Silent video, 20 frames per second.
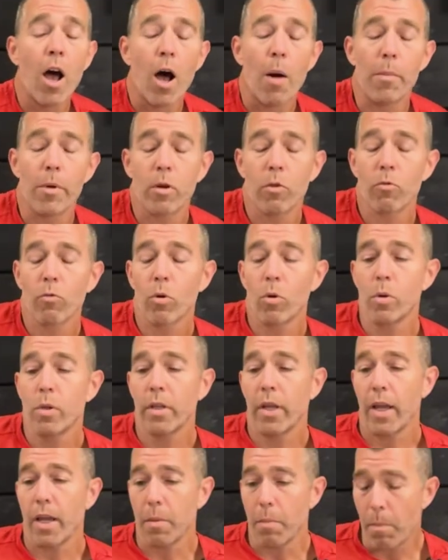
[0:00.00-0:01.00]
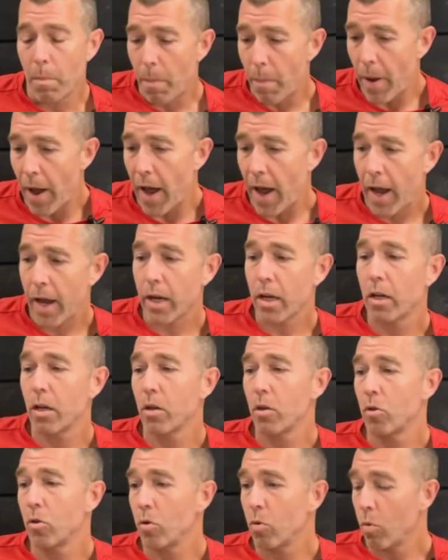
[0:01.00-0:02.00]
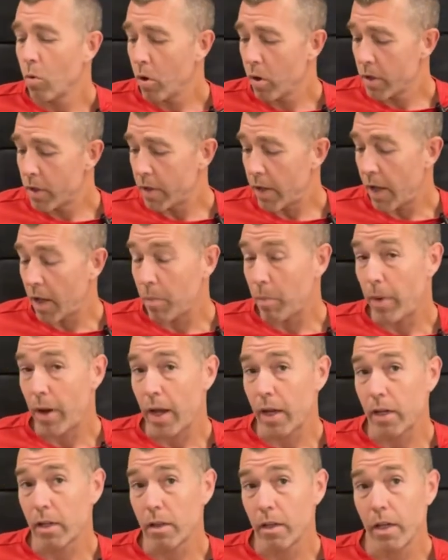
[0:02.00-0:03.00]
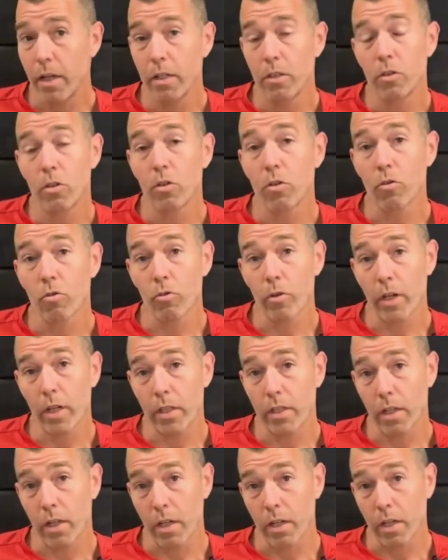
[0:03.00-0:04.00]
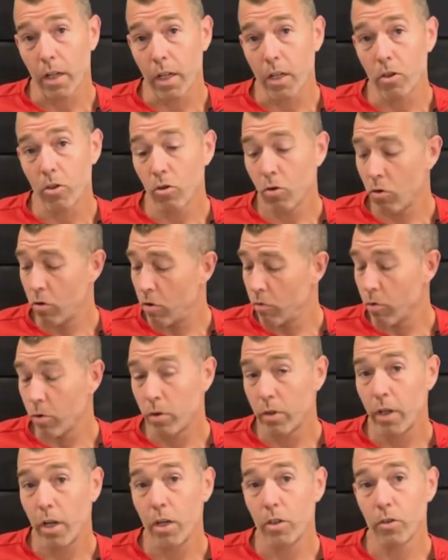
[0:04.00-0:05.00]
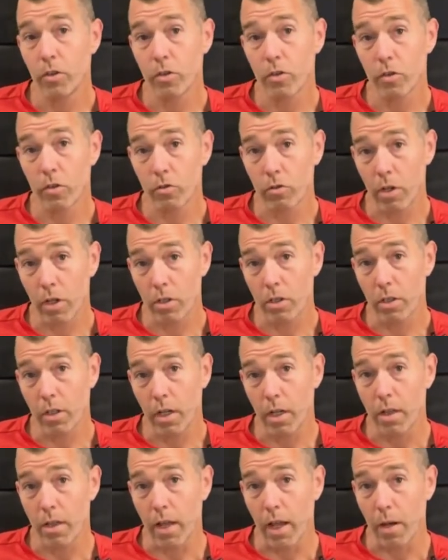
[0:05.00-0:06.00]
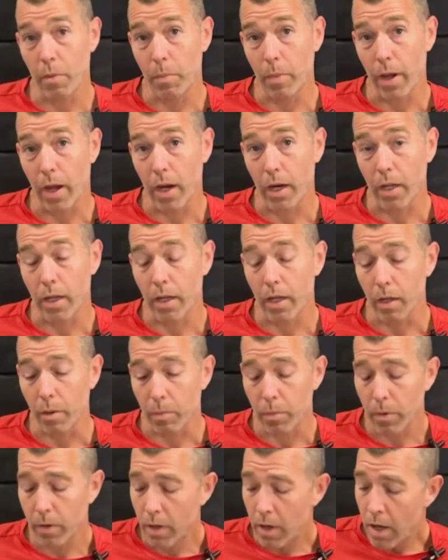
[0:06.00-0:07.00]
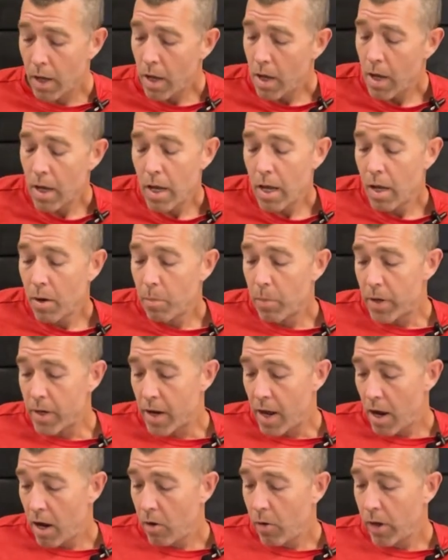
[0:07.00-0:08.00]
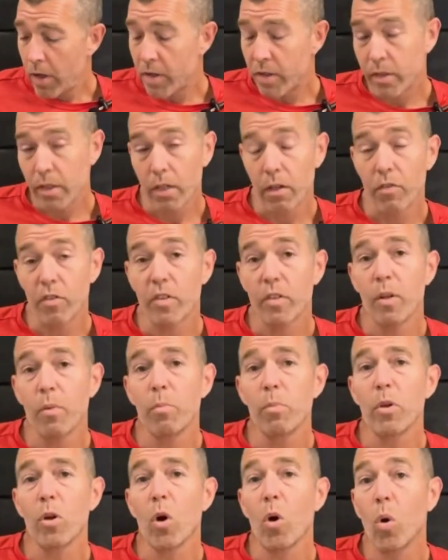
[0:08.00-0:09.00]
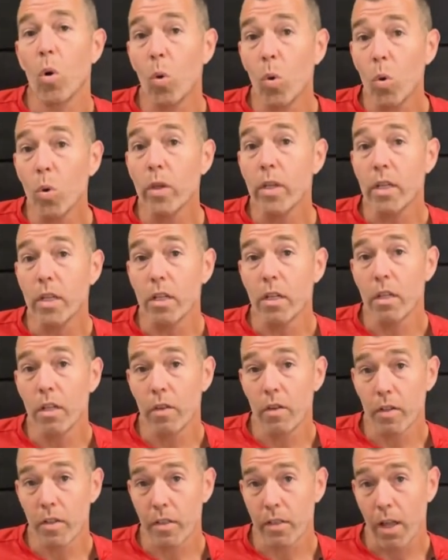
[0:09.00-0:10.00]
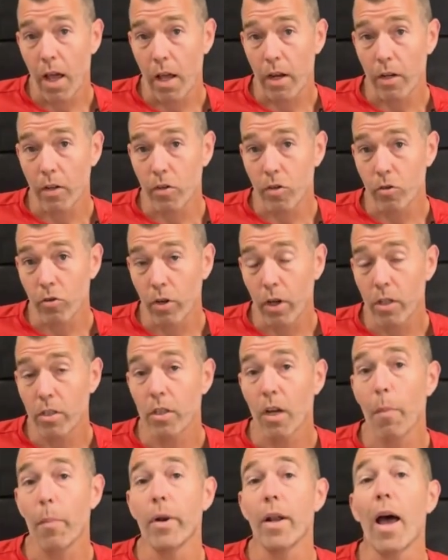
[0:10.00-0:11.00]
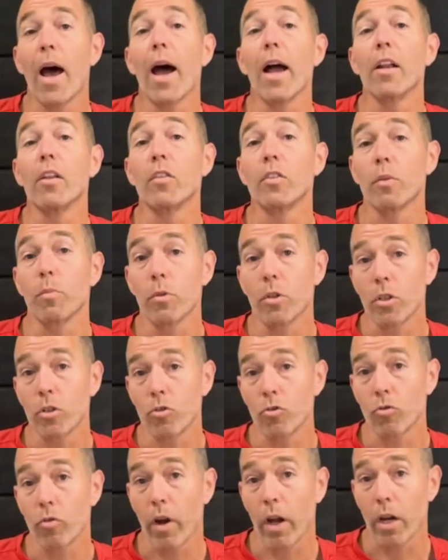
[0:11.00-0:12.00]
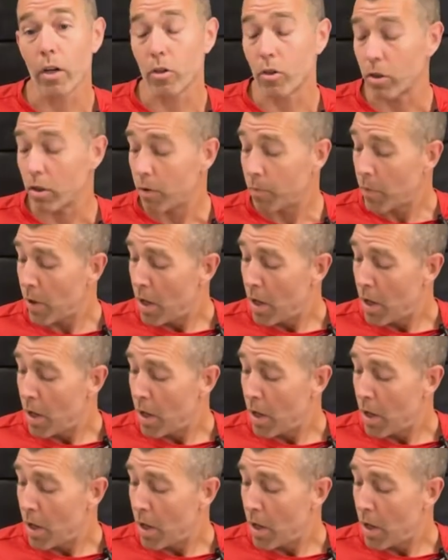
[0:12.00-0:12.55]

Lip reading: I'm going to rotate back towards that back leg to create that internal rotation stretch in that back hip. But now, instead of simply holding the static stretch, I'm going to add some contraction.